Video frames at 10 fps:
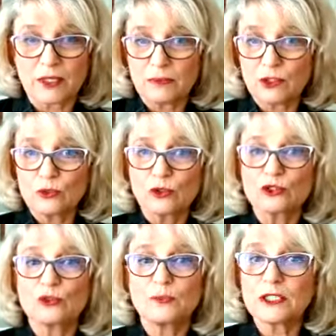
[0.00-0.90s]
Maybe you
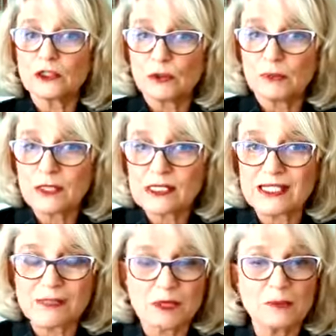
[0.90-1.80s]
want to build your
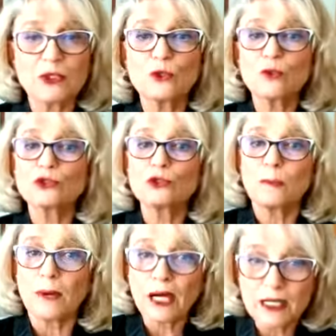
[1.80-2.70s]
business. Maybe you want
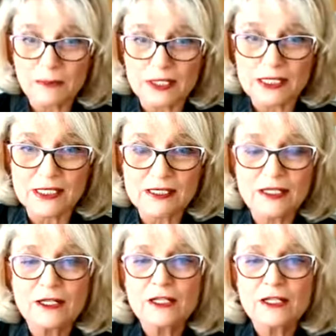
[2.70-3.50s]
to buy a business.